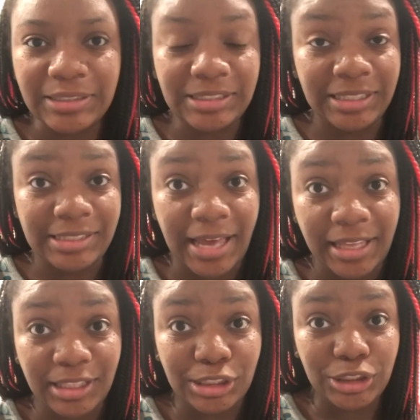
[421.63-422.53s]

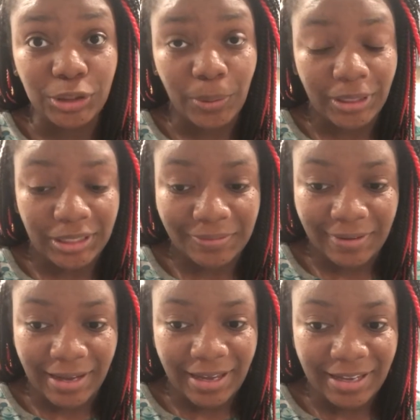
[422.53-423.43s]
exactly showing you
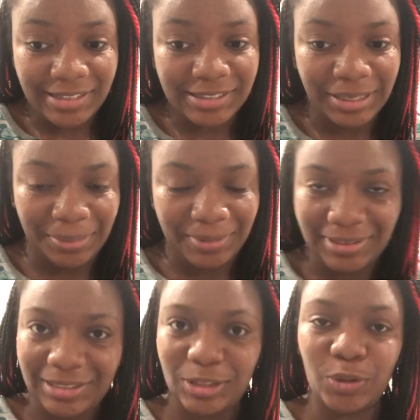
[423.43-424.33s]
guys. Um,
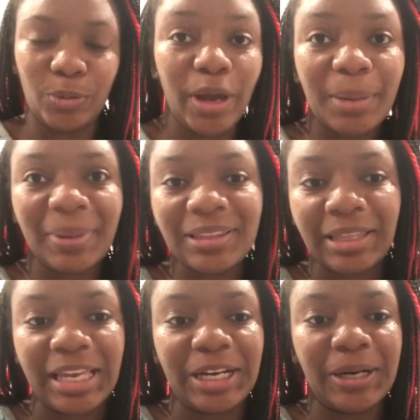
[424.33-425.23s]
it's quite a bit
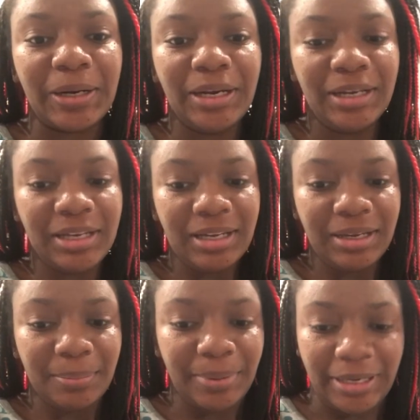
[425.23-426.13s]
later,
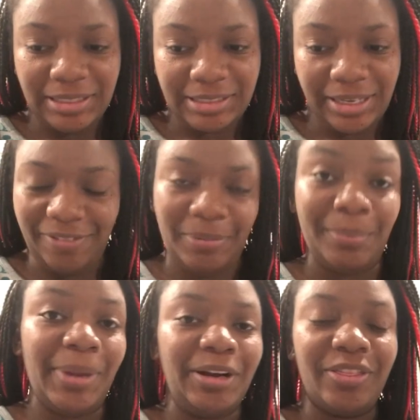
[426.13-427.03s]
but uh, I've been
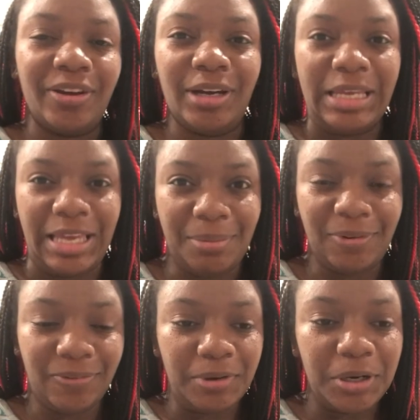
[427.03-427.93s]
marathoning Game of
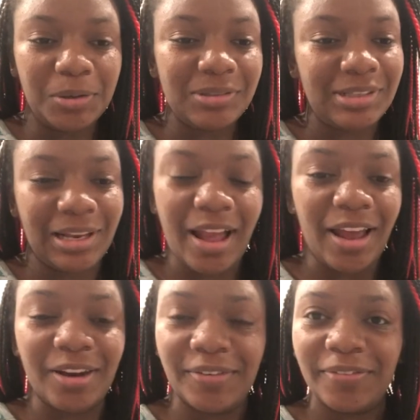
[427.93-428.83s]
Thrones and kind
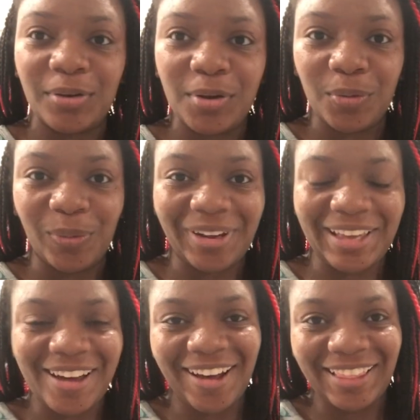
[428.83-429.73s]
of working
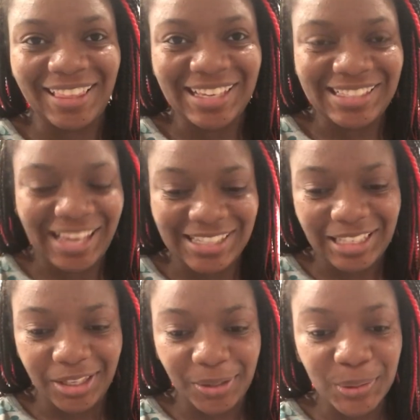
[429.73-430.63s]
on this as it
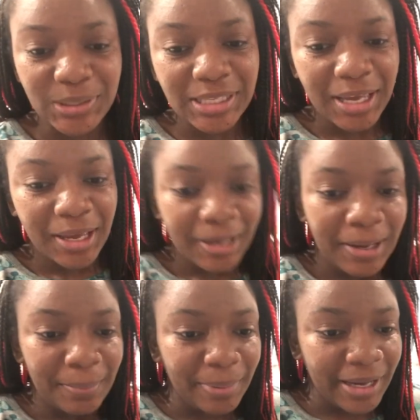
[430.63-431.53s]
goes.
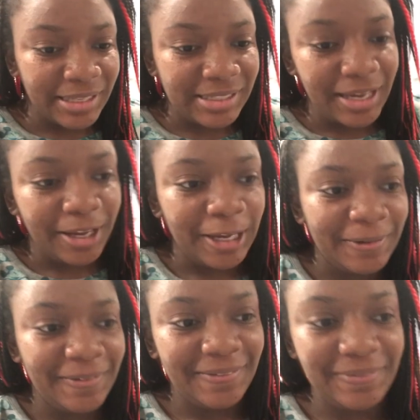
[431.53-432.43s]
But
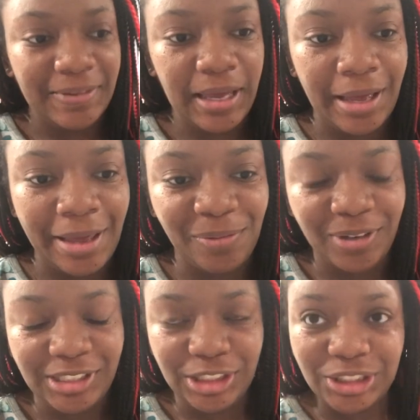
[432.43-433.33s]
um, I want
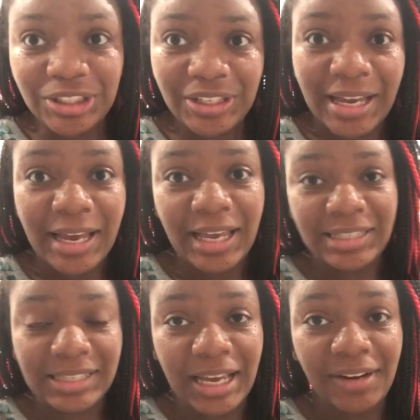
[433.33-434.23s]
to show you guys
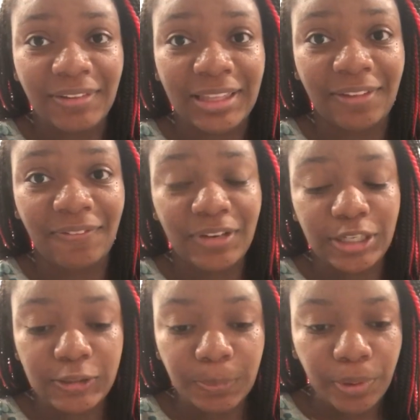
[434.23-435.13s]
kind of like the
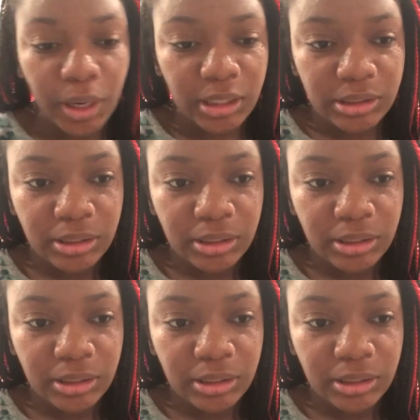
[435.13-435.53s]
finished prod